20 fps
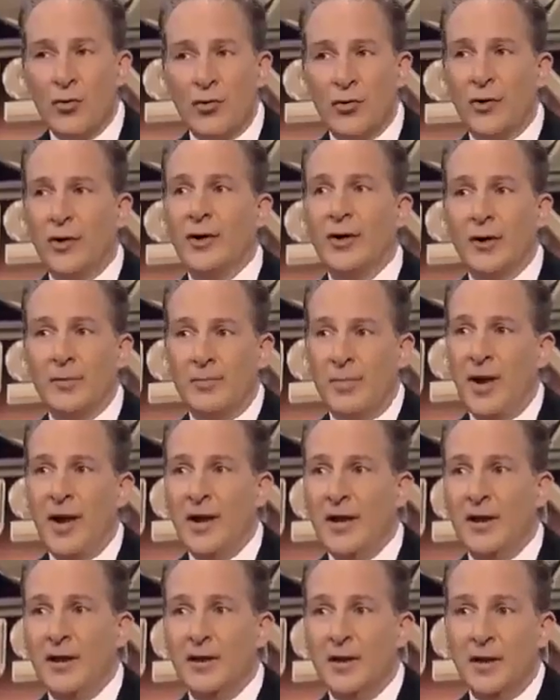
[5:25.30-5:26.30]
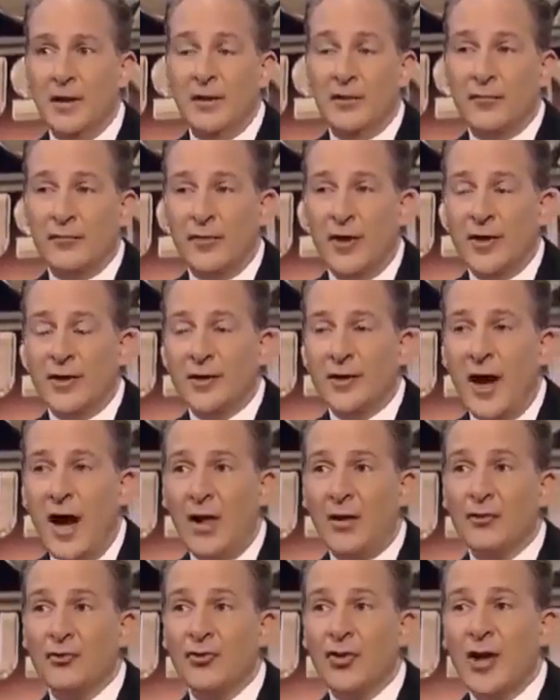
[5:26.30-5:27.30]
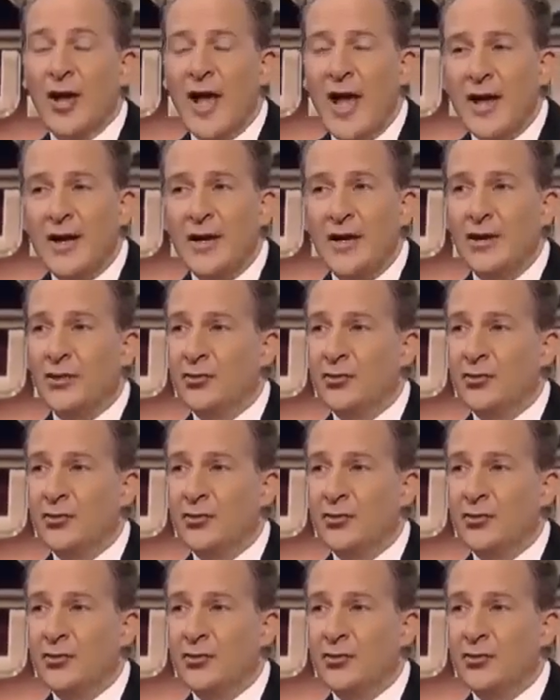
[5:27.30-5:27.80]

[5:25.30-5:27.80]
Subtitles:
or they're going to get paid in inflated dollars, and